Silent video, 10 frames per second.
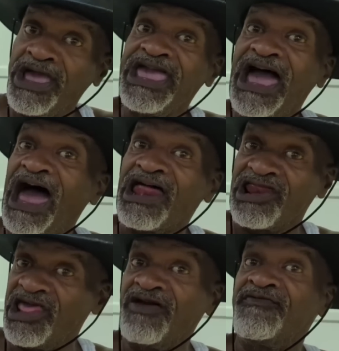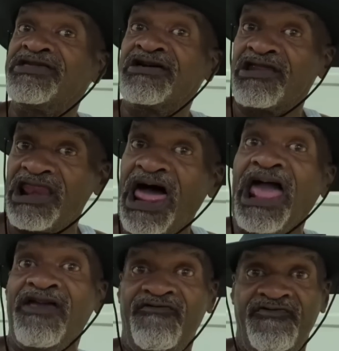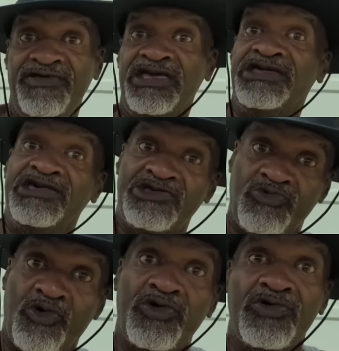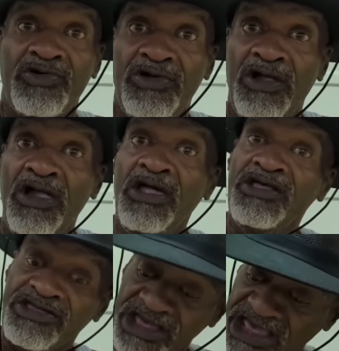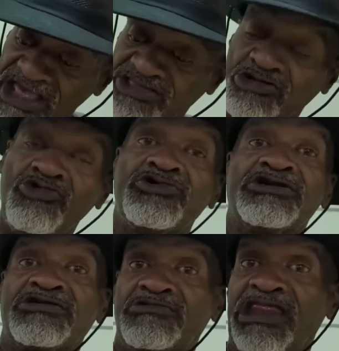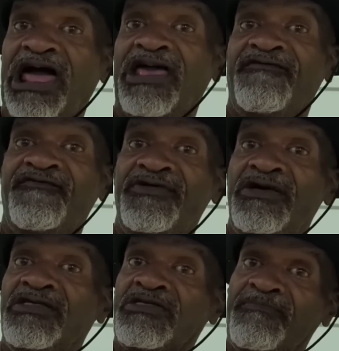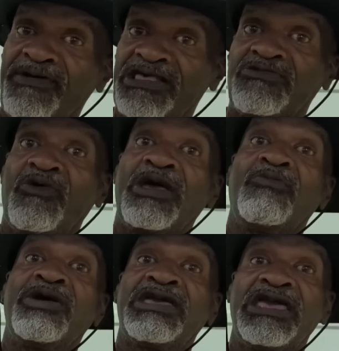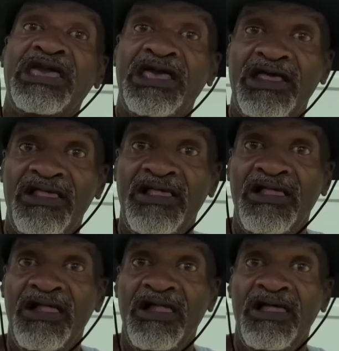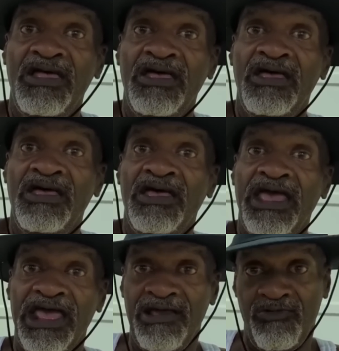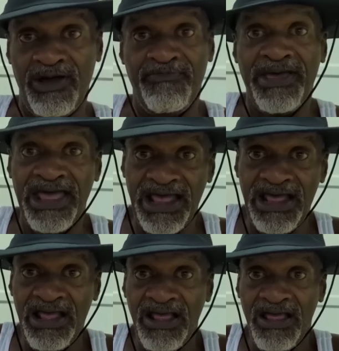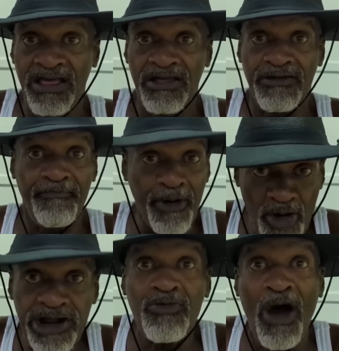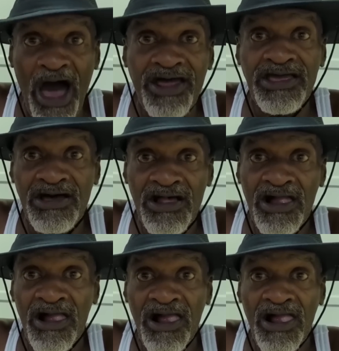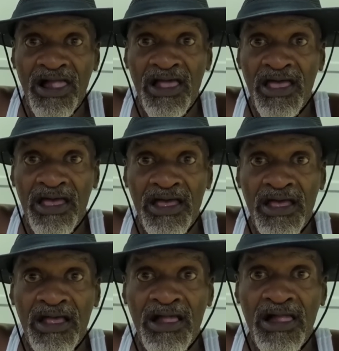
We are living a life in this world to get through this life the best way we can. And with me, the booty warrior,